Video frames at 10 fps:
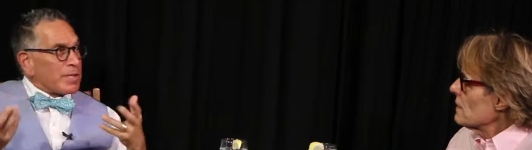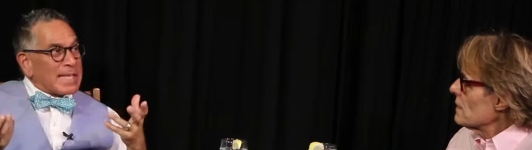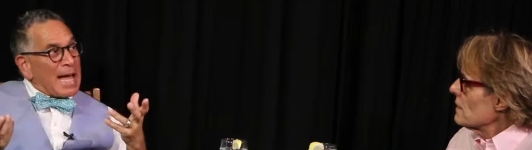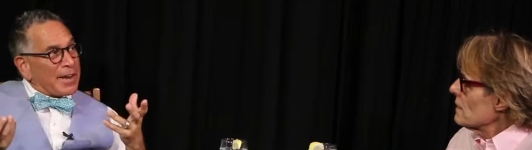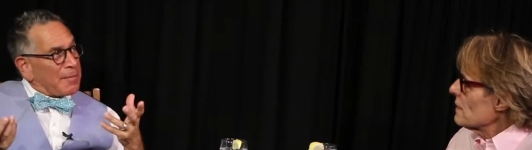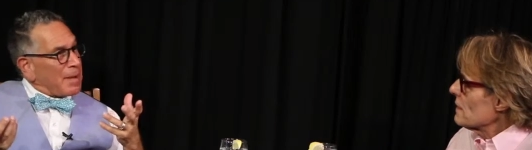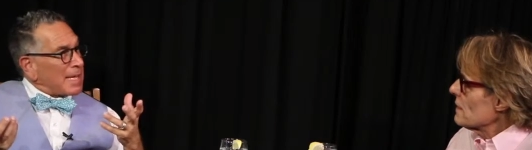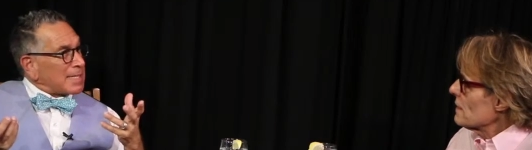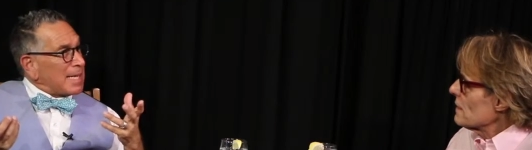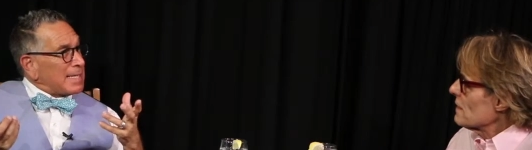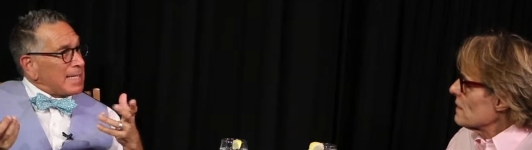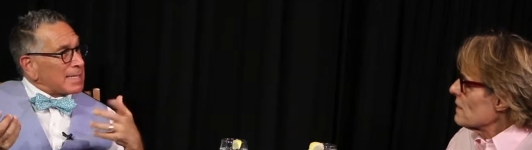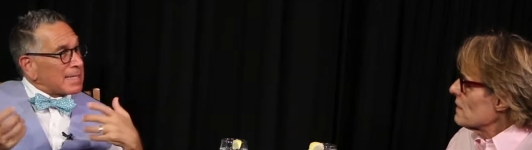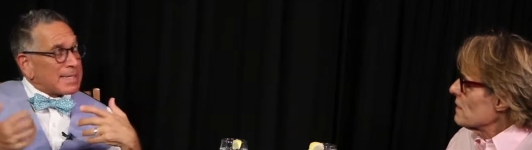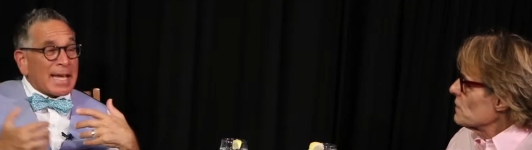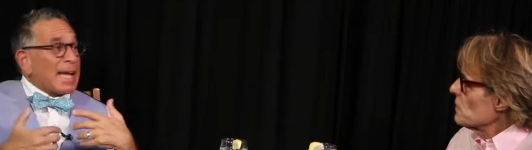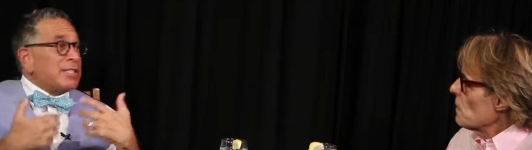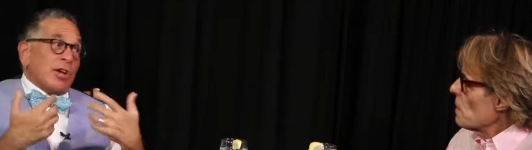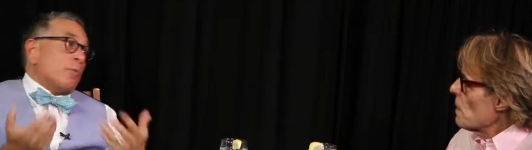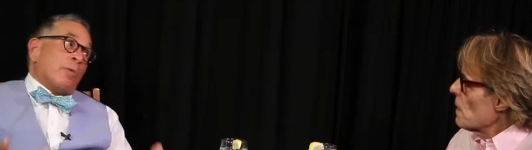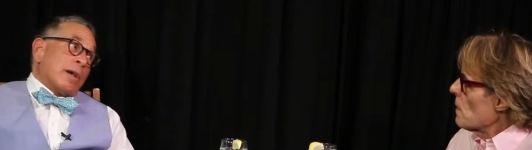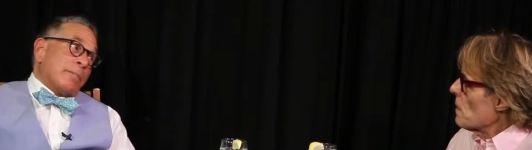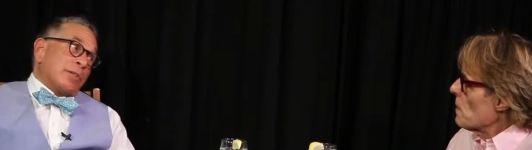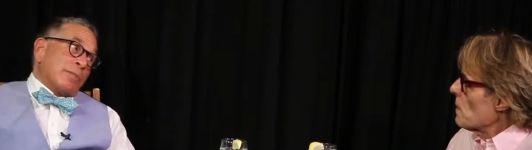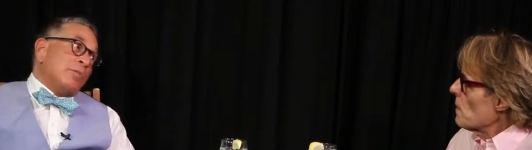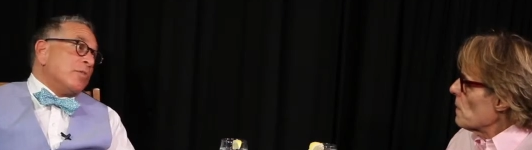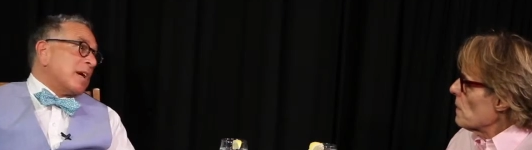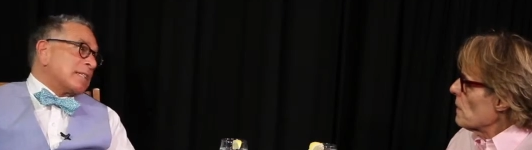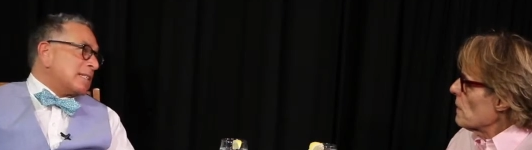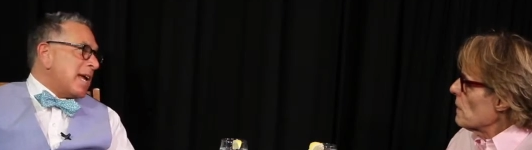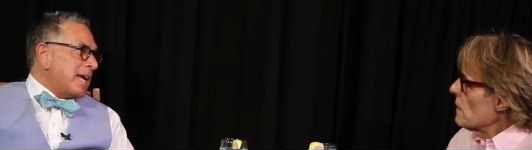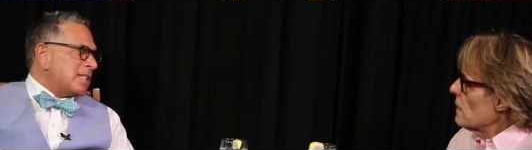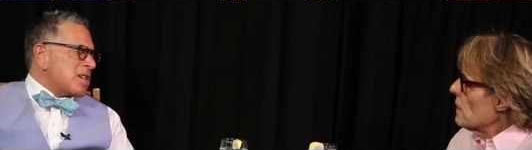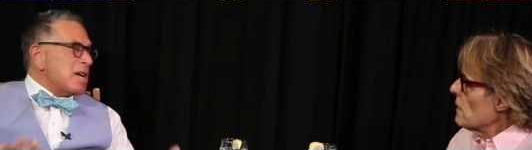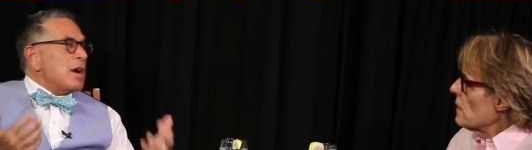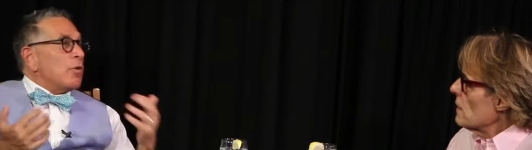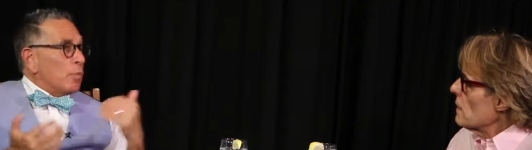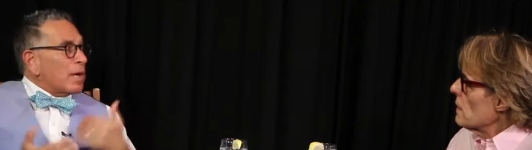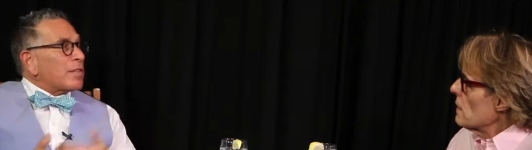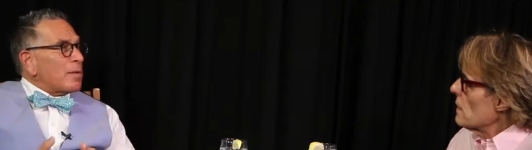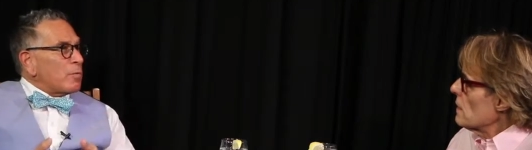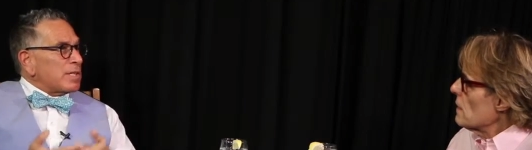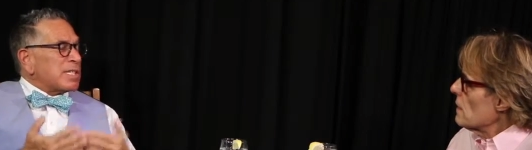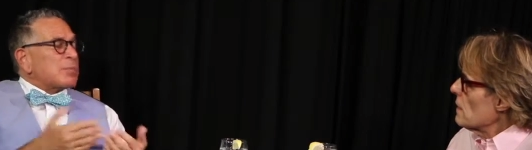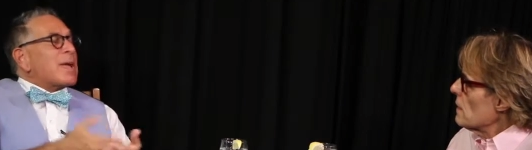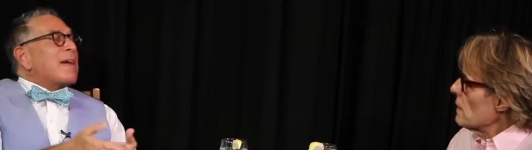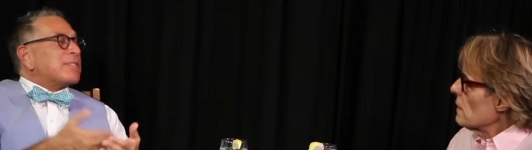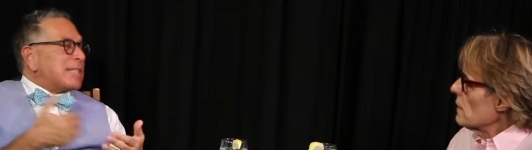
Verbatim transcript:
Speaker 1: these out of the box ideas and say, I don't want to put the movie on stage. One of them was, is we have to